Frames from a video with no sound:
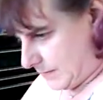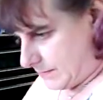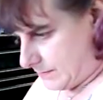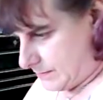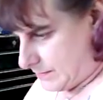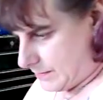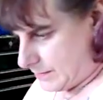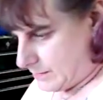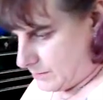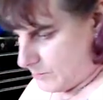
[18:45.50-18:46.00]

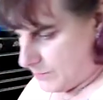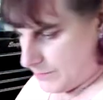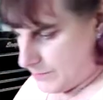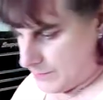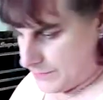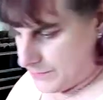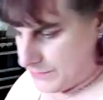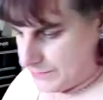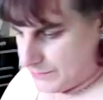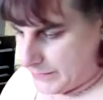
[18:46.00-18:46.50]
There were
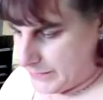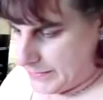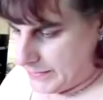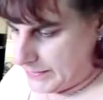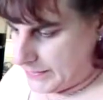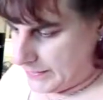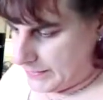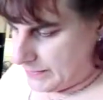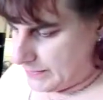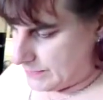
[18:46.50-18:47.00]

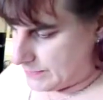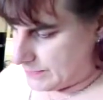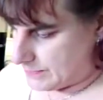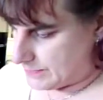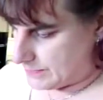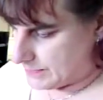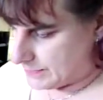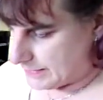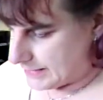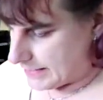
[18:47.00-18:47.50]
3
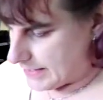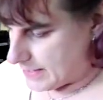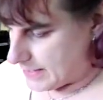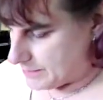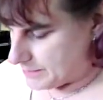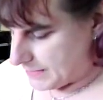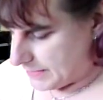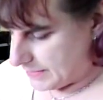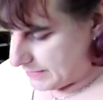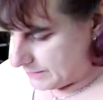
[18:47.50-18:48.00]

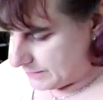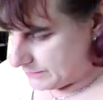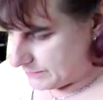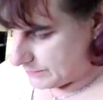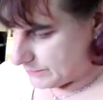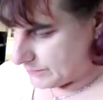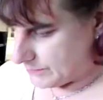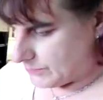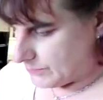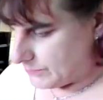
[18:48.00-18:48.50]
cap head
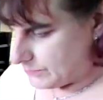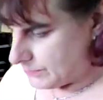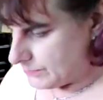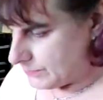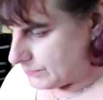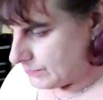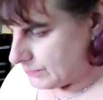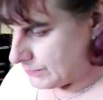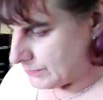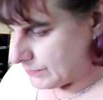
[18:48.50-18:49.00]

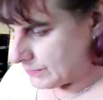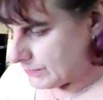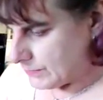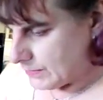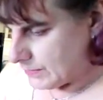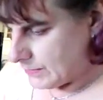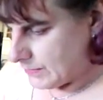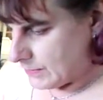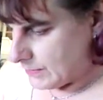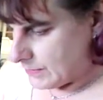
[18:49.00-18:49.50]
screws.
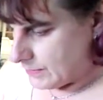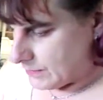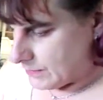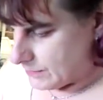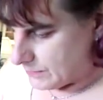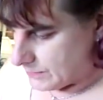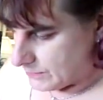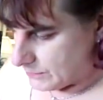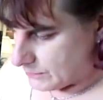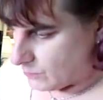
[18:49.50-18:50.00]

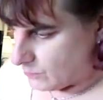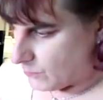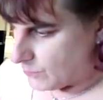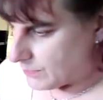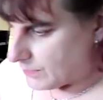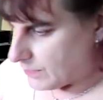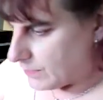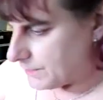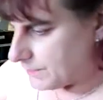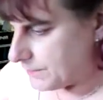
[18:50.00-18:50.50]
There's
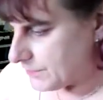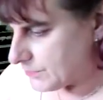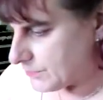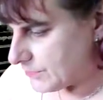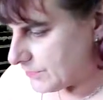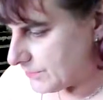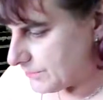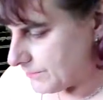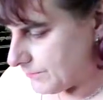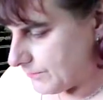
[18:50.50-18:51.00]
1 on the
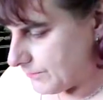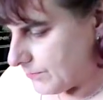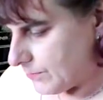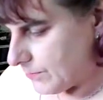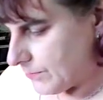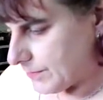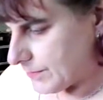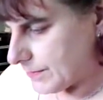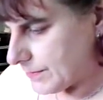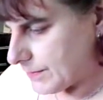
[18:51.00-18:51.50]
shift
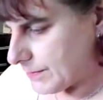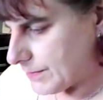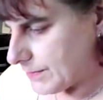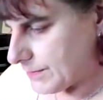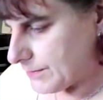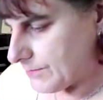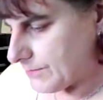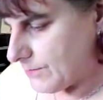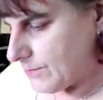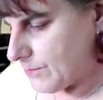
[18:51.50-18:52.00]
fork
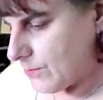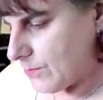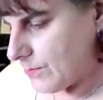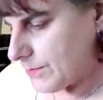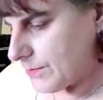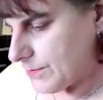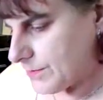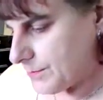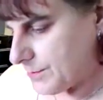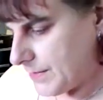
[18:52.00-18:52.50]

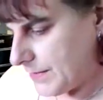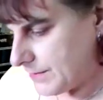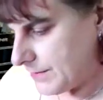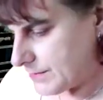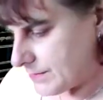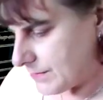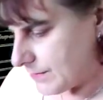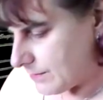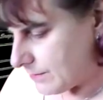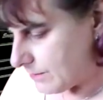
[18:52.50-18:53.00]
for the
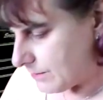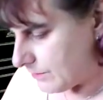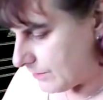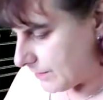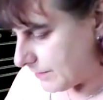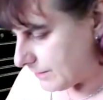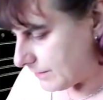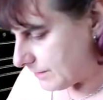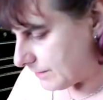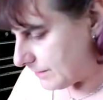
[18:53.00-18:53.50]
PTO,
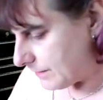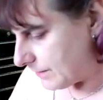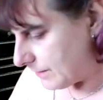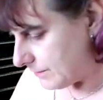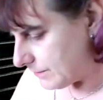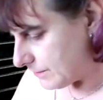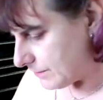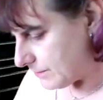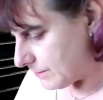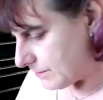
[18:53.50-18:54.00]
and then
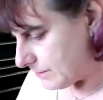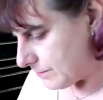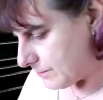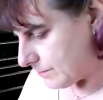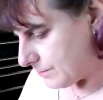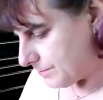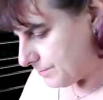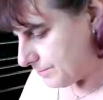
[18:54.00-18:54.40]
these 2.